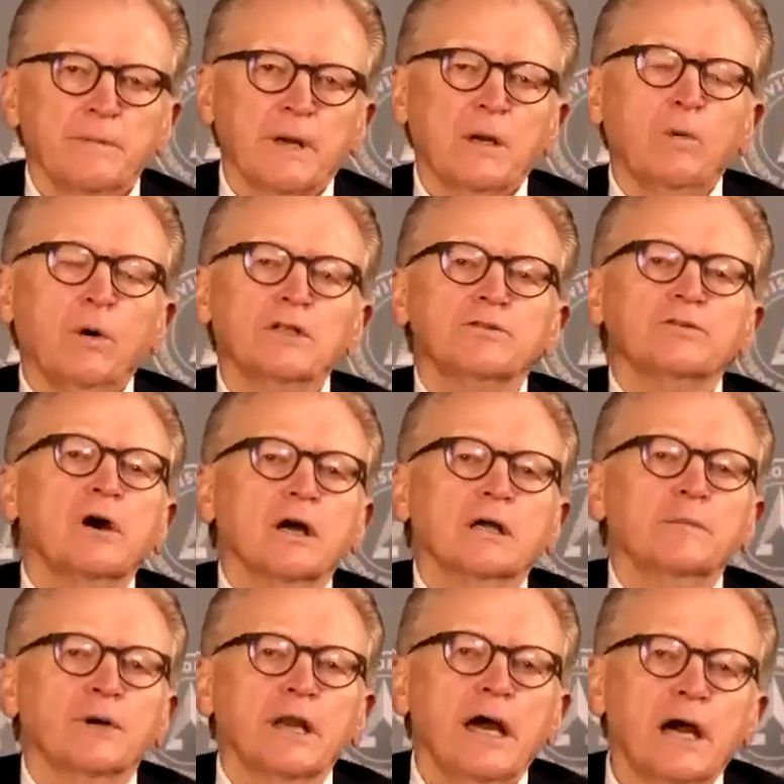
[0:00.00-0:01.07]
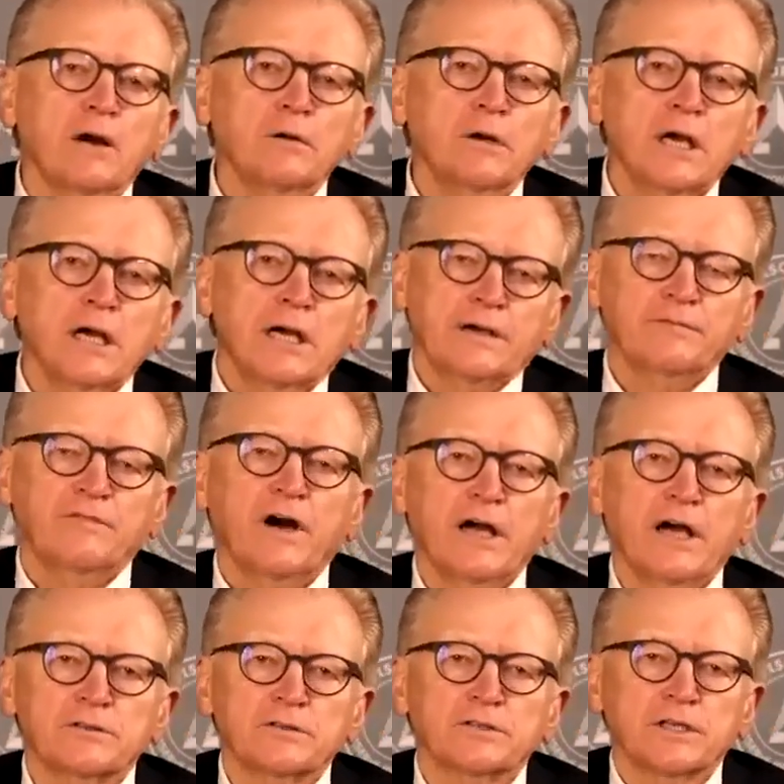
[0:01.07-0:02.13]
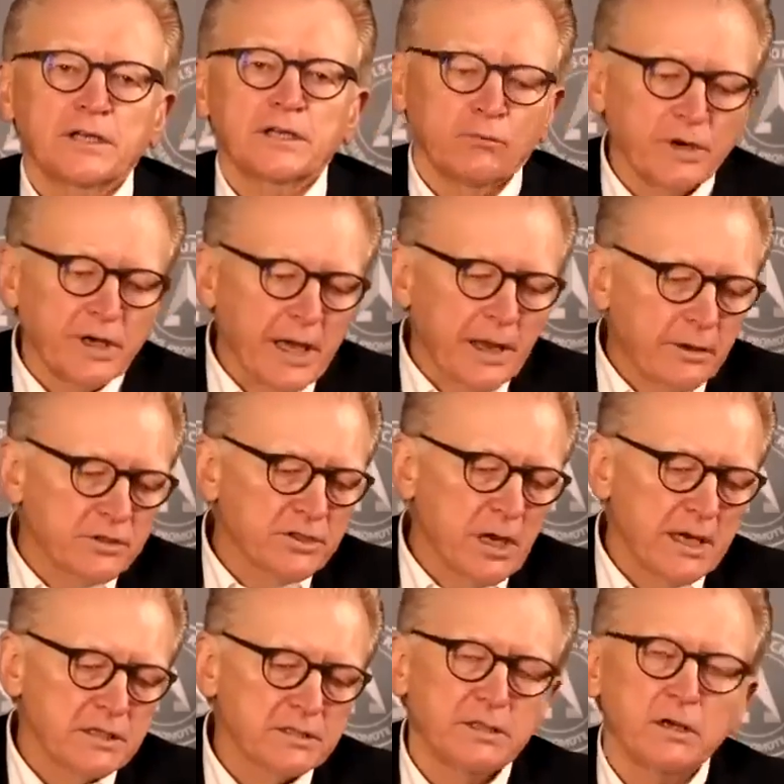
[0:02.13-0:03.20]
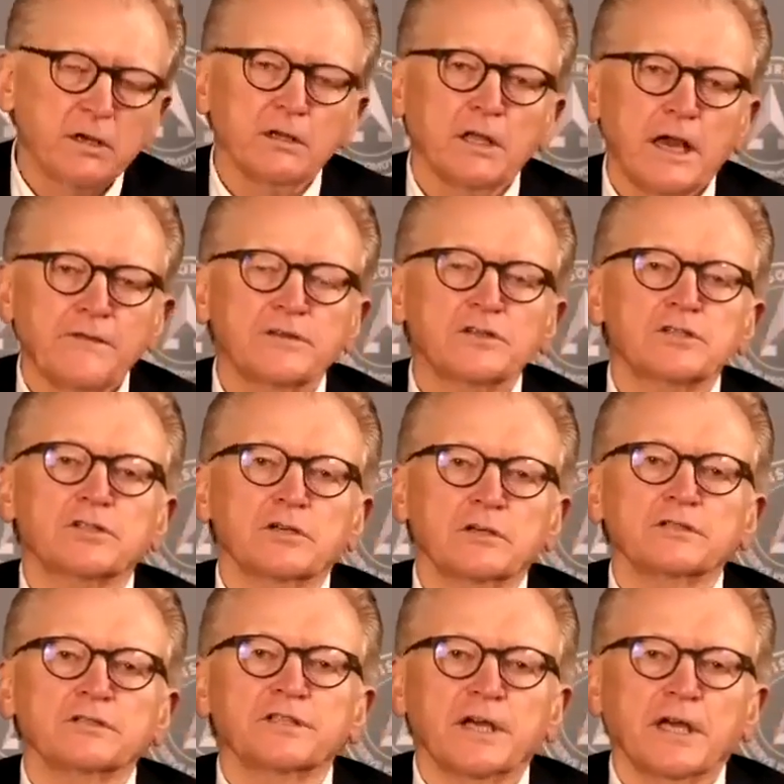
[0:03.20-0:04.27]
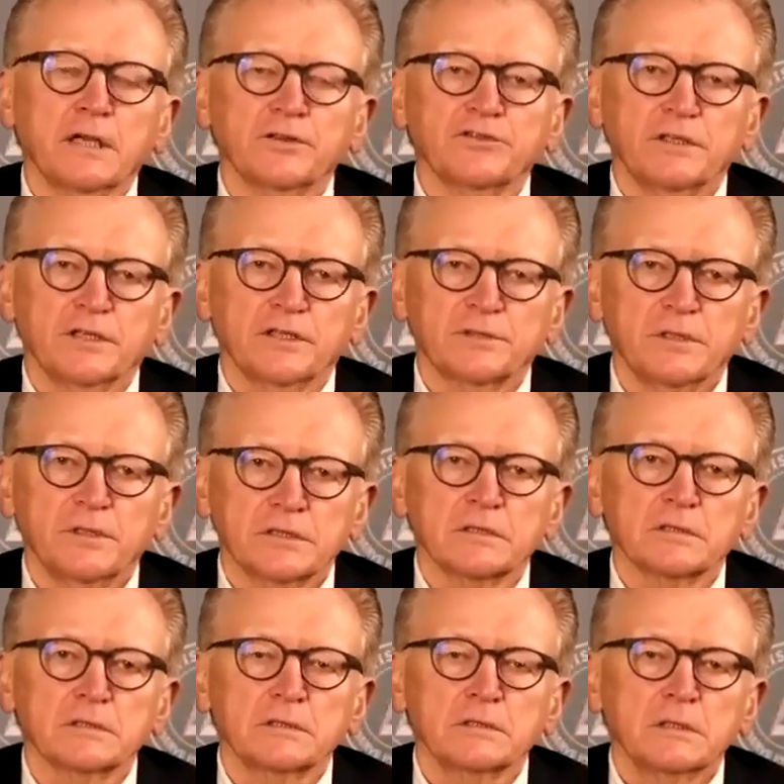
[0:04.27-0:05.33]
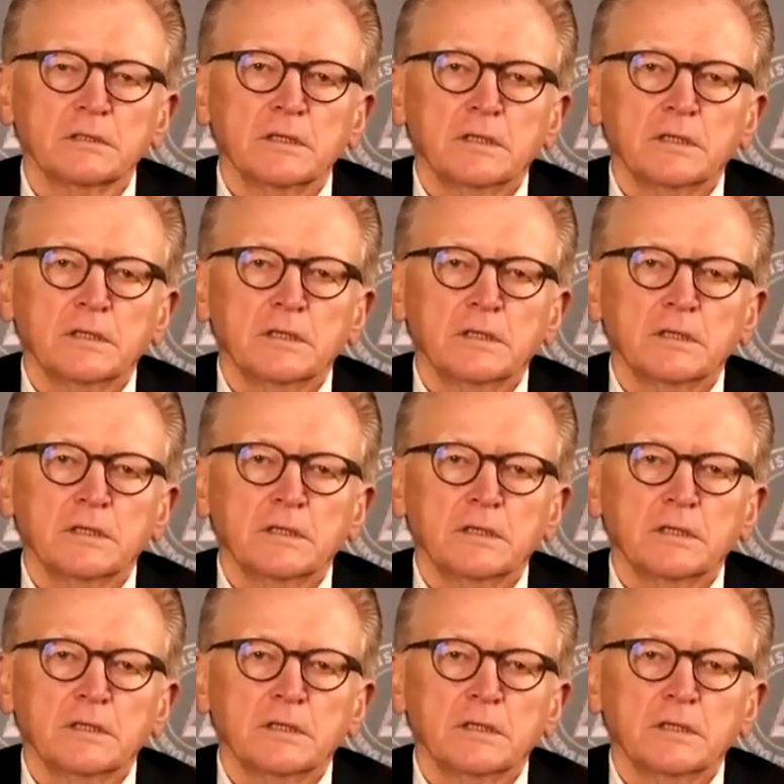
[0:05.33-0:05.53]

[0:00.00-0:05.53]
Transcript: But I want to talk about how advisors can re-energize their life insurance sales in this business.